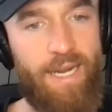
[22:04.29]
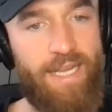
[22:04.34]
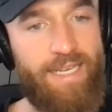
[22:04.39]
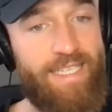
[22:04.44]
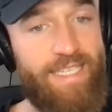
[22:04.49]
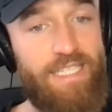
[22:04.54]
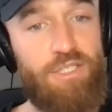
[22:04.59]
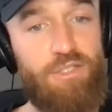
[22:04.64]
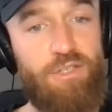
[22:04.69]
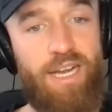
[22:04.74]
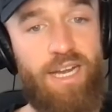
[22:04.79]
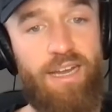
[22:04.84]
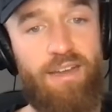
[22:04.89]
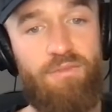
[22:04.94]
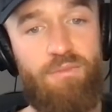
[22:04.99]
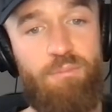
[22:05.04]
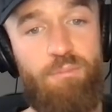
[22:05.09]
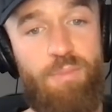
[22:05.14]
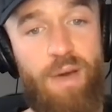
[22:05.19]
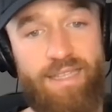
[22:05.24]
I did
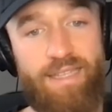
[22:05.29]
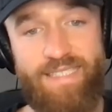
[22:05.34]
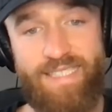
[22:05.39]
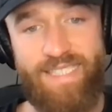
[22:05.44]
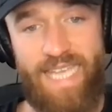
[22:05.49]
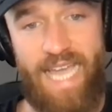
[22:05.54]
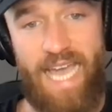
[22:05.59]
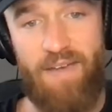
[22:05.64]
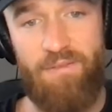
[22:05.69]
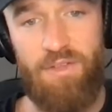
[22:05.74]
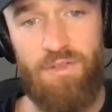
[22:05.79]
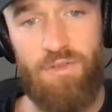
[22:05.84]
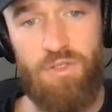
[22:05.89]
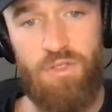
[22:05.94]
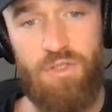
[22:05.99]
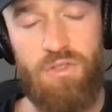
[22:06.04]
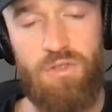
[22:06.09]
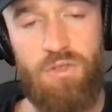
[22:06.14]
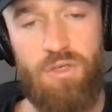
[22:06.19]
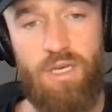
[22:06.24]
drive Ben
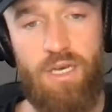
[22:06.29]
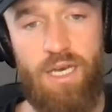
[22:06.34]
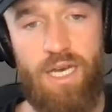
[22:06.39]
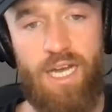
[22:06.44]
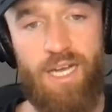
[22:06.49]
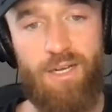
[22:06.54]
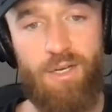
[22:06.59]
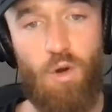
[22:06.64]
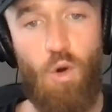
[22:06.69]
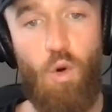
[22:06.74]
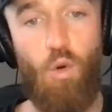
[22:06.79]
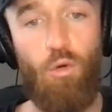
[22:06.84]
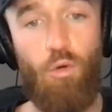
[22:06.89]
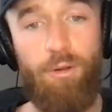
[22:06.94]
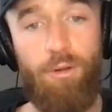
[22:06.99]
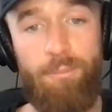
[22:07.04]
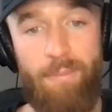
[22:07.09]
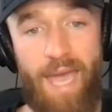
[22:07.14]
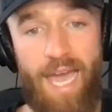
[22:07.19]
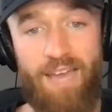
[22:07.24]
Savage,
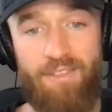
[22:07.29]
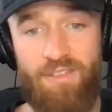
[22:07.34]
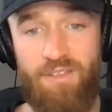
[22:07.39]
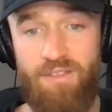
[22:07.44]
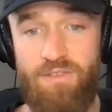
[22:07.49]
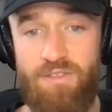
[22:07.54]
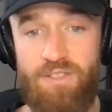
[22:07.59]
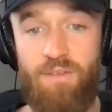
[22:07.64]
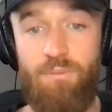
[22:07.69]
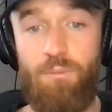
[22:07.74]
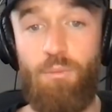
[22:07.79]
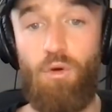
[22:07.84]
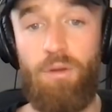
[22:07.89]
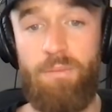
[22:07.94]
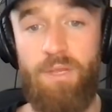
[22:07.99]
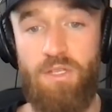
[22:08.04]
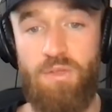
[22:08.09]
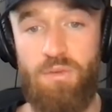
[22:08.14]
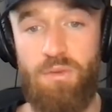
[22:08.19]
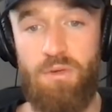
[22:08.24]
Corey Matthews of Boy
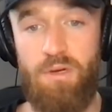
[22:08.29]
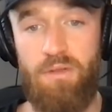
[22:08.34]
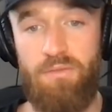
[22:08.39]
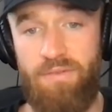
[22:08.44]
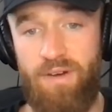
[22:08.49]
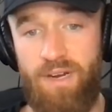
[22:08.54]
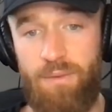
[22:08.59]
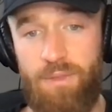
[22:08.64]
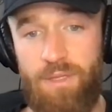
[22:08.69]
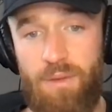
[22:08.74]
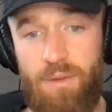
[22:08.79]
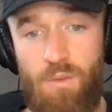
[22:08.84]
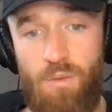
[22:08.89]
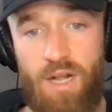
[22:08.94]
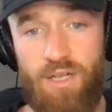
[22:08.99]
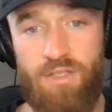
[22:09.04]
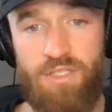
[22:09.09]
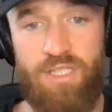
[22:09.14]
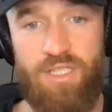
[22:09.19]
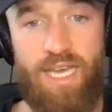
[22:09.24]
Meets World, for anyone that
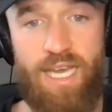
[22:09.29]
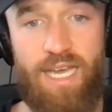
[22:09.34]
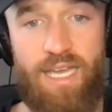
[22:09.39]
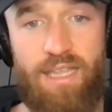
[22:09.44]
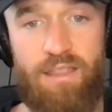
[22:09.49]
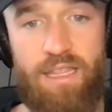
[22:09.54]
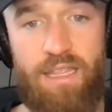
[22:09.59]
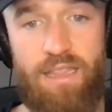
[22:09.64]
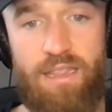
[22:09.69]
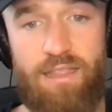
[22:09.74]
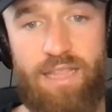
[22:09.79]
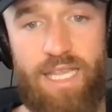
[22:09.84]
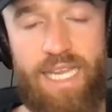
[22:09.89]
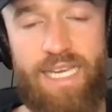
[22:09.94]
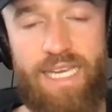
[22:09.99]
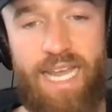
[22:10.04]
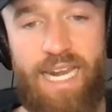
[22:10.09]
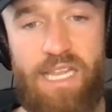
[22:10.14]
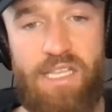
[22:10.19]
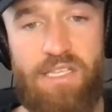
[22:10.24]
watched that in the
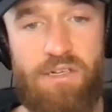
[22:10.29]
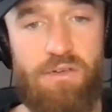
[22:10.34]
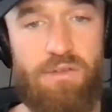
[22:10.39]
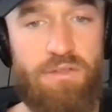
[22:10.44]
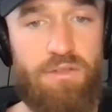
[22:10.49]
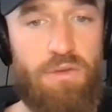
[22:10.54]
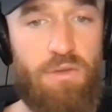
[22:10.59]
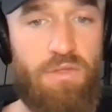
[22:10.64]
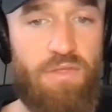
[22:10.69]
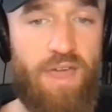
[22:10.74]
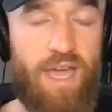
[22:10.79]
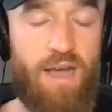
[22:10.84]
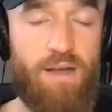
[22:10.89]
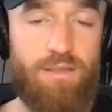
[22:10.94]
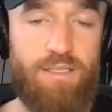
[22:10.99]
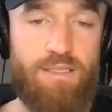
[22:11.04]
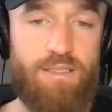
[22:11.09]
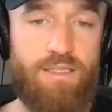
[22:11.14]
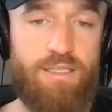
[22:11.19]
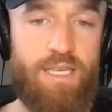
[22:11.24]
late 90s, early
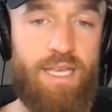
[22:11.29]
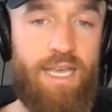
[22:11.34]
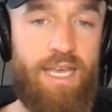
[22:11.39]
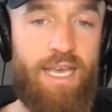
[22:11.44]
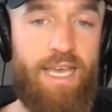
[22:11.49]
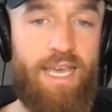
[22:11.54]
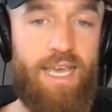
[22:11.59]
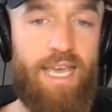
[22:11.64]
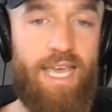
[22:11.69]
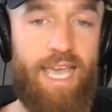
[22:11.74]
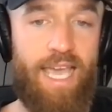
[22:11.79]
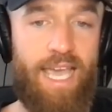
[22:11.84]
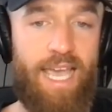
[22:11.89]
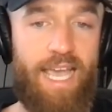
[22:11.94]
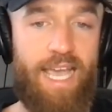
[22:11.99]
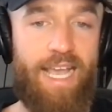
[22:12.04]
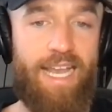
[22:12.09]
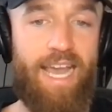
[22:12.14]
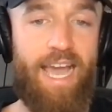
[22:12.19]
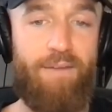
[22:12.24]
2000s.
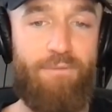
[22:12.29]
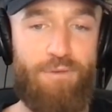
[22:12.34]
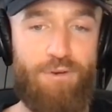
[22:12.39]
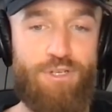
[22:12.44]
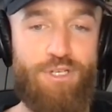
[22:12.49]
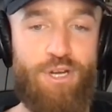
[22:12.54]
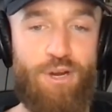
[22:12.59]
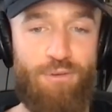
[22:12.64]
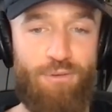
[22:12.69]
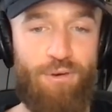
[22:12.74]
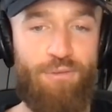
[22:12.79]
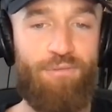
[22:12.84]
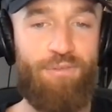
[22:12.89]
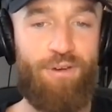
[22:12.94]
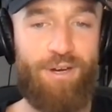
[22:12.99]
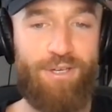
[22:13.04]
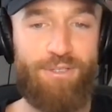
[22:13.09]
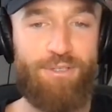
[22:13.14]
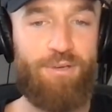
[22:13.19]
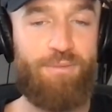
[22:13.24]
And I for sure
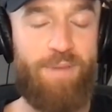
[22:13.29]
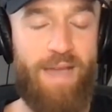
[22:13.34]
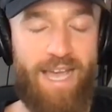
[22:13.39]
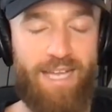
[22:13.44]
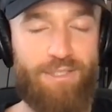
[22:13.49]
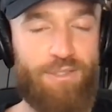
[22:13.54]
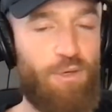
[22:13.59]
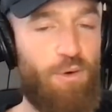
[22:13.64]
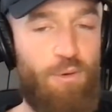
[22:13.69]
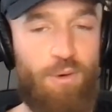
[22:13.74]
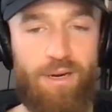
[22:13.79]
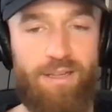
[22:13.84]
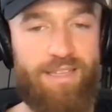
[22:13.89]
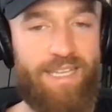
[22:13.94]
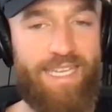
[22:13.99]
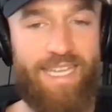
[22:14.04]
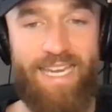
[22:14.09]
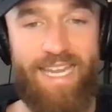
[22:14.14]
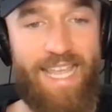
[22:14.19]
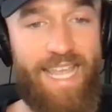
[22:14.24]
referred to him as Corey
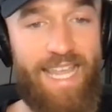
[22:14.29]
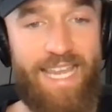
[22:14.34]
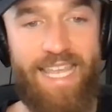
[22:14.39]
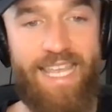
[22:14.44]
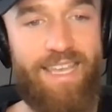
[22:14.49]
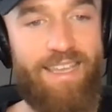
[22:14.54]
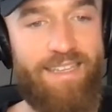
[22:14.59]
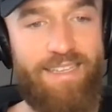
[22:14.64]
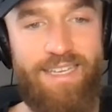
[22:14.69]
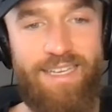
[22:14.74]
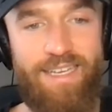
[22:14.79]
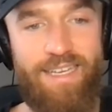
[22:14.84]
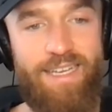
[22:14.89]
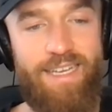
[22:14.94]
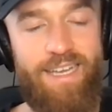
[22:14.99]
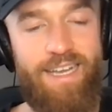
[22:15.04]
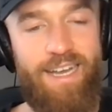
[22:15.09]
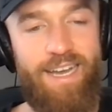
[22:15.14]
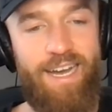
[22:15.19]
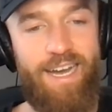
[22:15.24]
like an idiot.
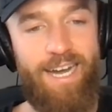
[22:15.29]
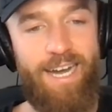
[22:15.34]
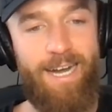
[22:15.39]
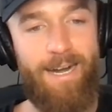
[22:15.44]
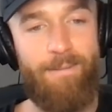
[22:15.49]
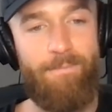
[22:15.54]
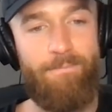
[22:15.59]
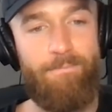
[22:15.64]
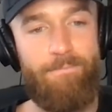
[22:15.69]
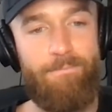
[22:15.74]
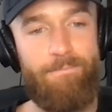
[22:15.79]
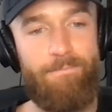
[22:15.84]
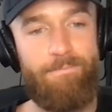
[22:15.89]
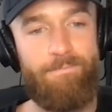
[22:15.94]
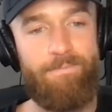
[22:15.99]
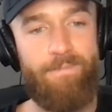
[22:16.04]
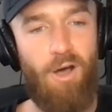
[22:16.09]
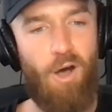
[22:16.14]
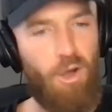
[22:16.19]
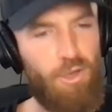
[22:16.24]

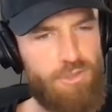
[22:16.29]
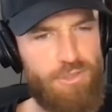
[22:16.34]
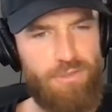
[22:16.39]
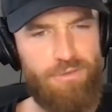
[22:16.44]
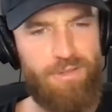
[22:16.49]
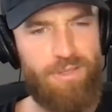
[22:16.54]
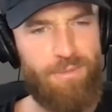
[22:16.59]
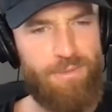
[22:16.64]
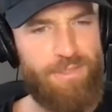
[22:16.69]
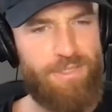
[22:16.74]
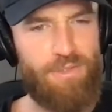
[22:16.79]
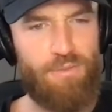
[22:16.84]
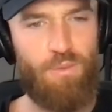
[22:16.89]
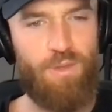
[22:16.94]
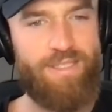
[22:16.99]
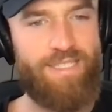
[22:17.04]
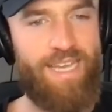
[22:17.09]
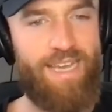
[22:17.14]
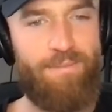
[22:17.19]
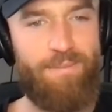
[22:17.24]
Also, there was this
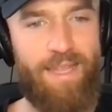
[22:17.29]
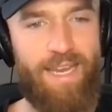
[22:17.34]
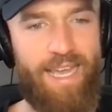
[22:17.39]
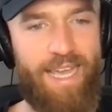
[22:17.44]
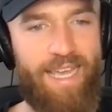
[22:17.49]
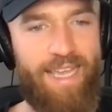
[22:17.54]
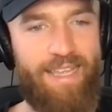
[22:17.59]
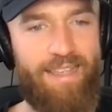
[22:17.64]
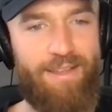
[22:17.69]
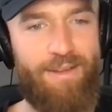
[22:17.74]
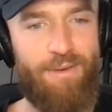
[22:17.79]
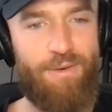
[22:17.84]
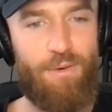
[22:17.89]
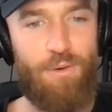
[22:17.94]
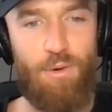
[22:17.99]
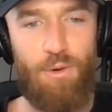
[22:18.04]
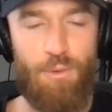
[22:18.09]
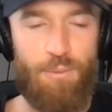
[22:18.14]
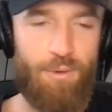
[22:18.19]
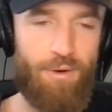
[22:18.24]
one time that I
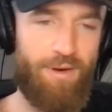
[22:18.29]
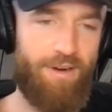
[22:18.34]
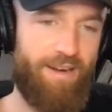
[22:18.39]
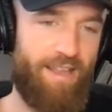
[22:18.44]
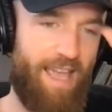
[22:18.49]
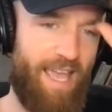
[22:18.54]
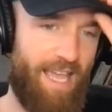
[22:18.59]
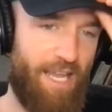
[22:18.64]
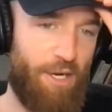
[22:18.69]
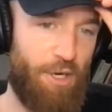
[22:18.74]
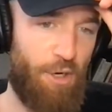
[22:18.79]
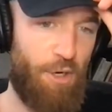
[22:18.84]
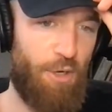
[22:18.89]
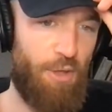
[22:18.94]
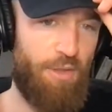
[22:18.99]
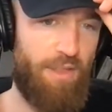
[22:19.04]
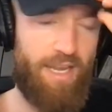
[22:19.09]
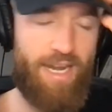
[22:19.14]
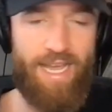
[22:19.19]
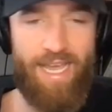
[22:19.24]
Ubered a
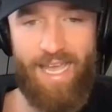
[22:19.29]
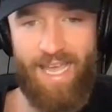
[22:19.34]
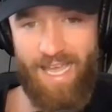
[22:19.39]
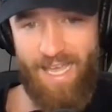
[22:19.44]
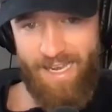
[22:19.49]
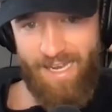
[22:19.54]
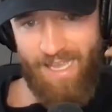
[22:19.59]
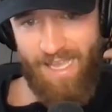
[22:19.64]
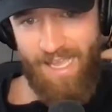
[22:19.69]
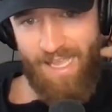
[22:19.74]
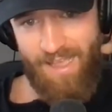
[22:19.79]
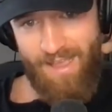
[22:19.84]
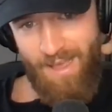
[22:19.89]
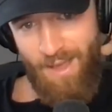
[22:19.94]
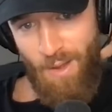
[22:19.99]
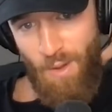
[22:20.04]
girl that I had a